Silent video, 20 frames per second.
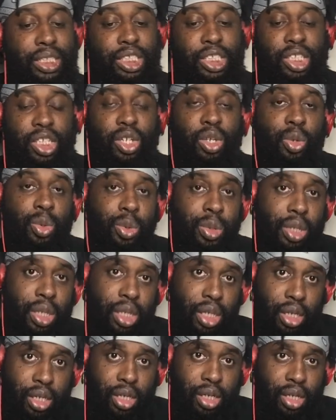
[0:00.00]
genuinely
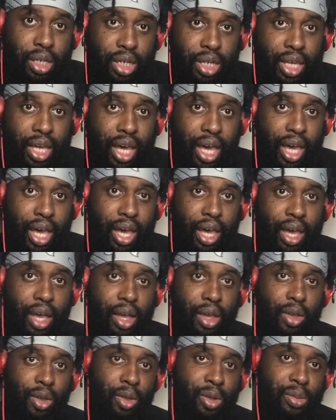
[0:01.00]
good guy,
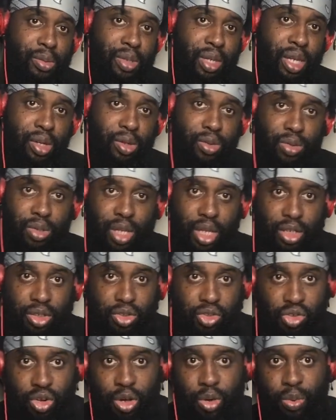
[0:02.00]
you know what I'm saying? Who's like
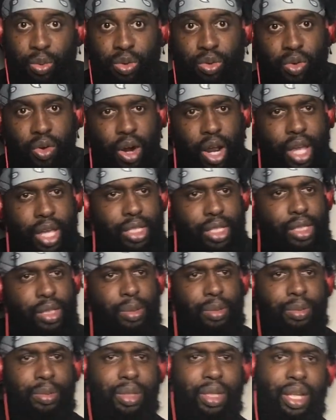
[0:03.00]
strong with Christ
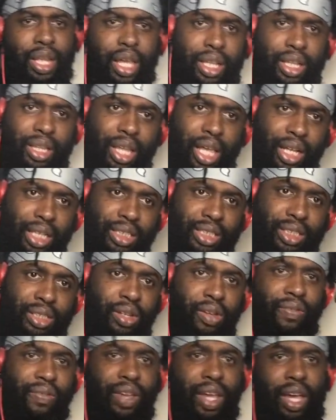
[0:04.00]
and been like that
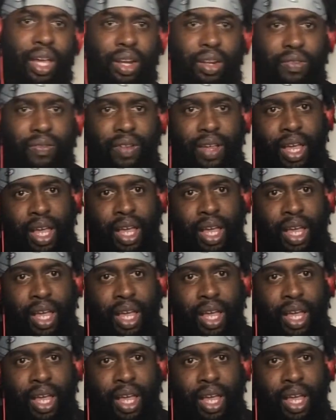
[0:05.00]
stuff kind of.